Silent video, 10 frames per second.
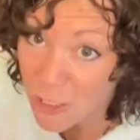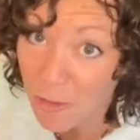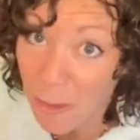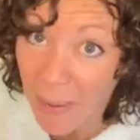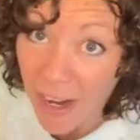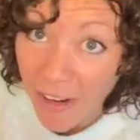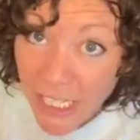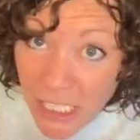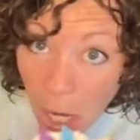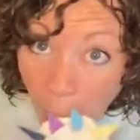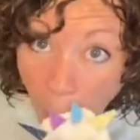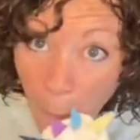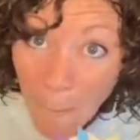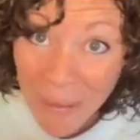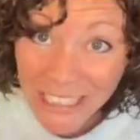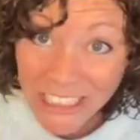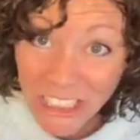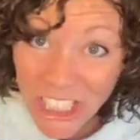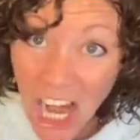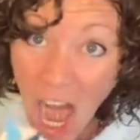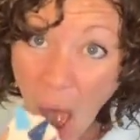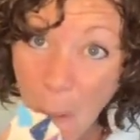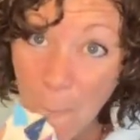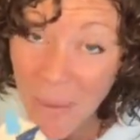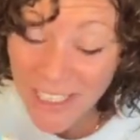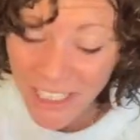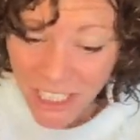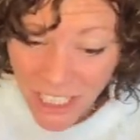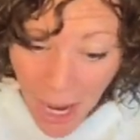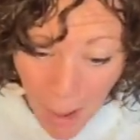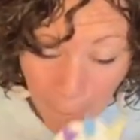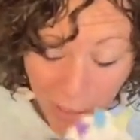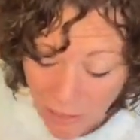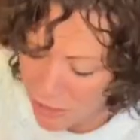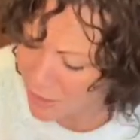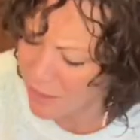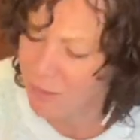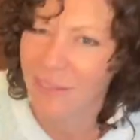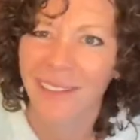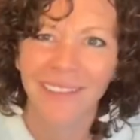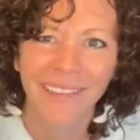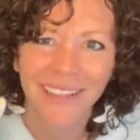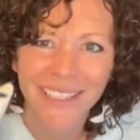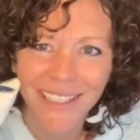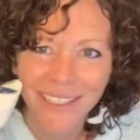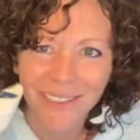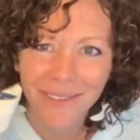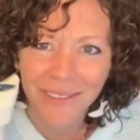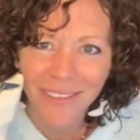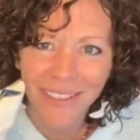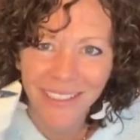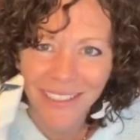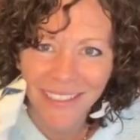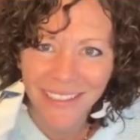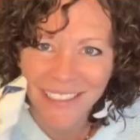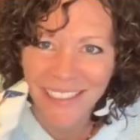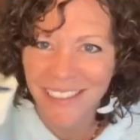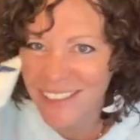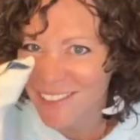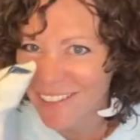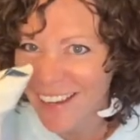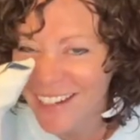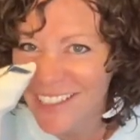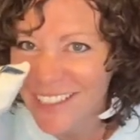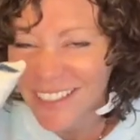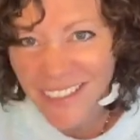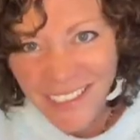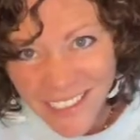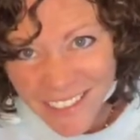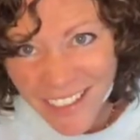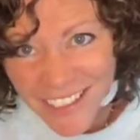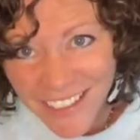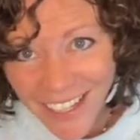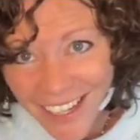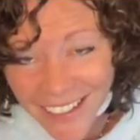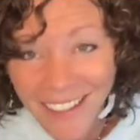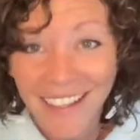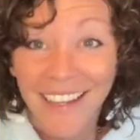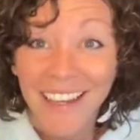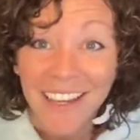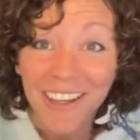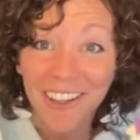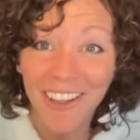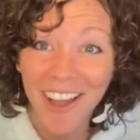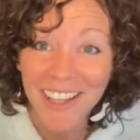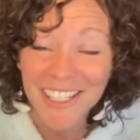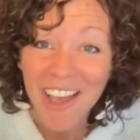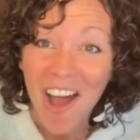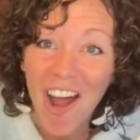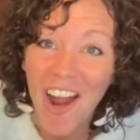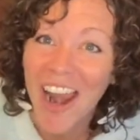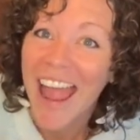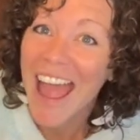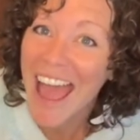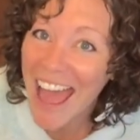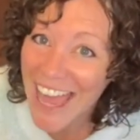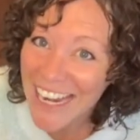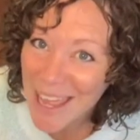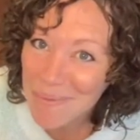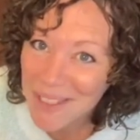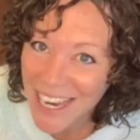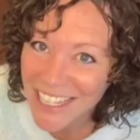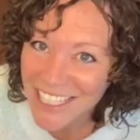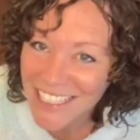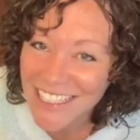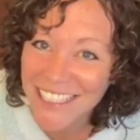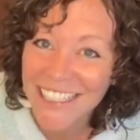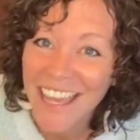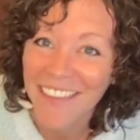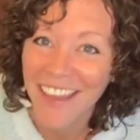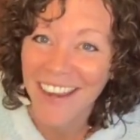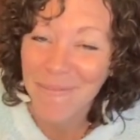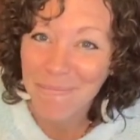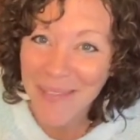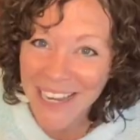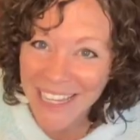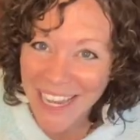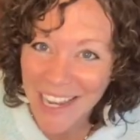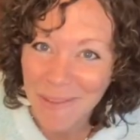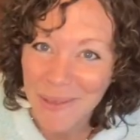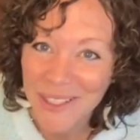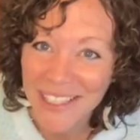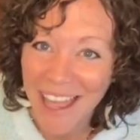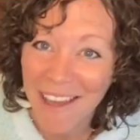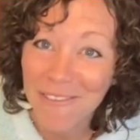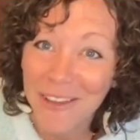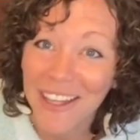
for berries, munch, munch, munch. Oh, you know what else they're useful for? Just a little scratch the head. Claws are adaptations that many animals have